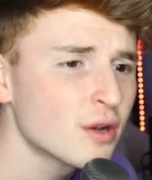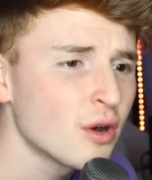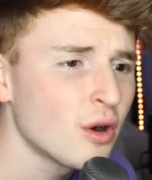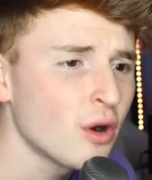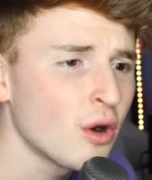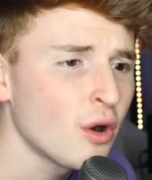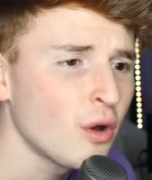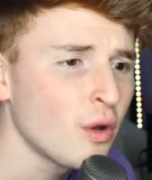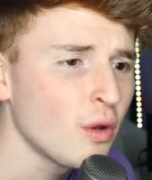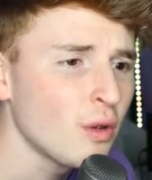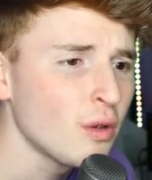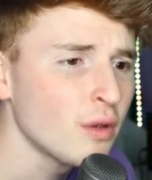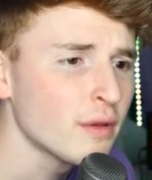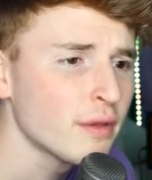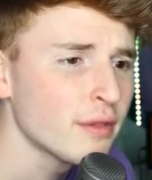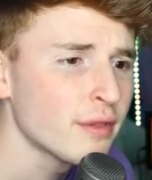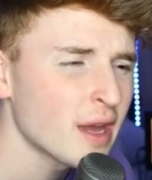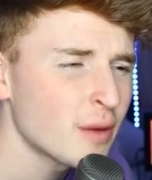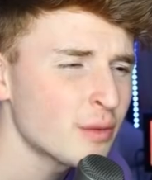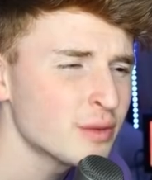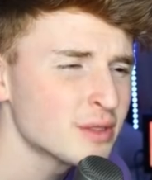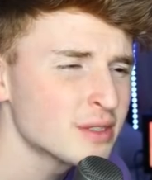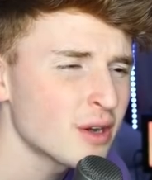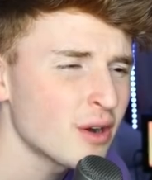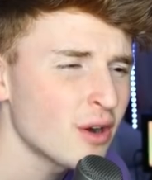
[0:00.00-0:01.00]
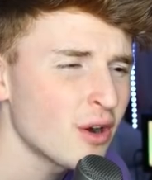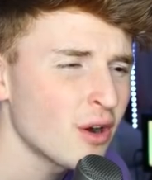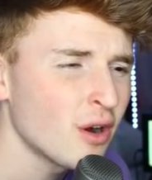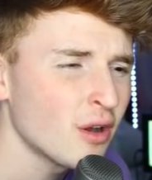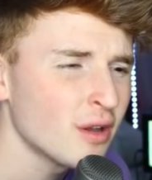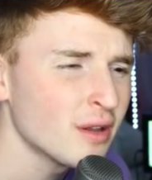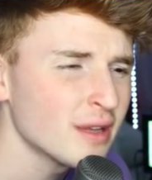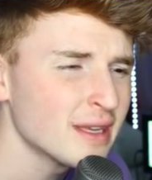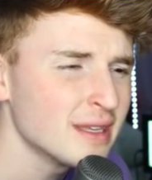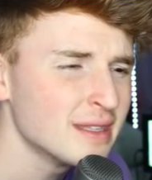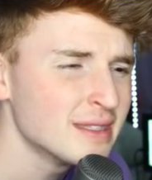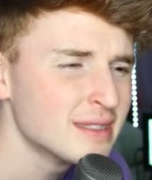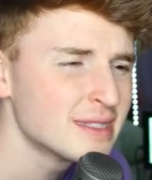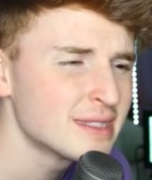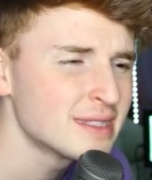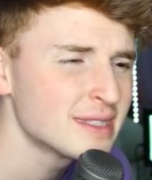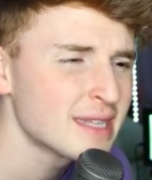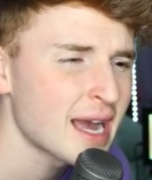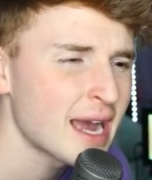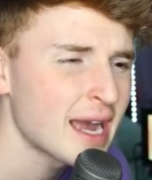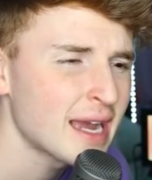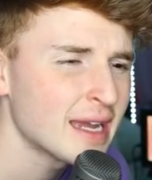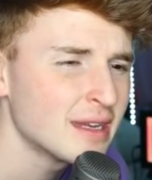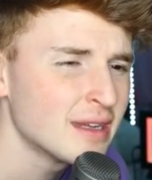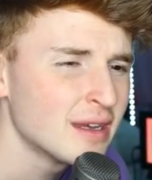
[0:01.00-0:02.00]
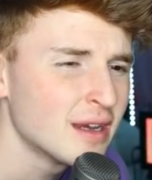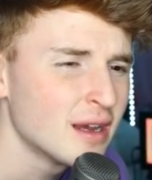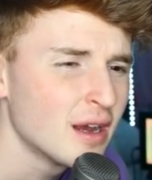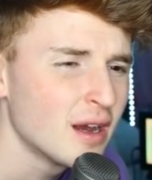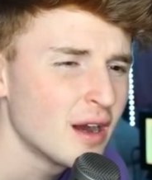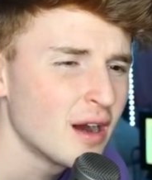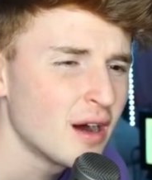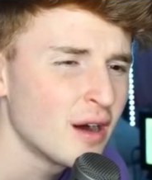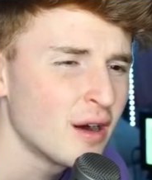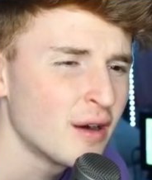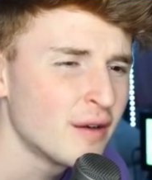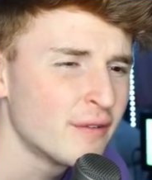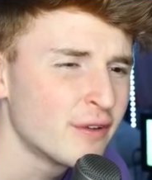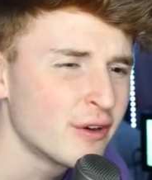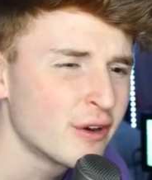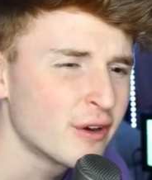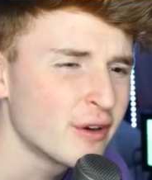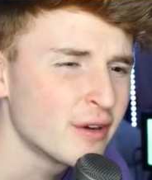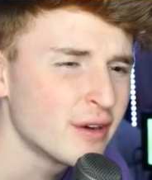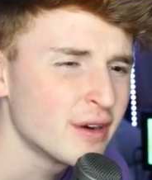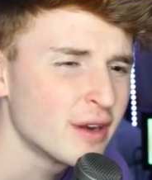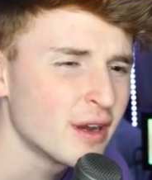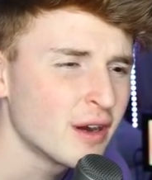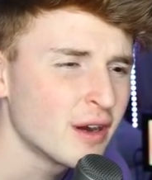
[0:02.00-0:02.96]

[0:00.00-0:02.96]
at all, that was all inside of her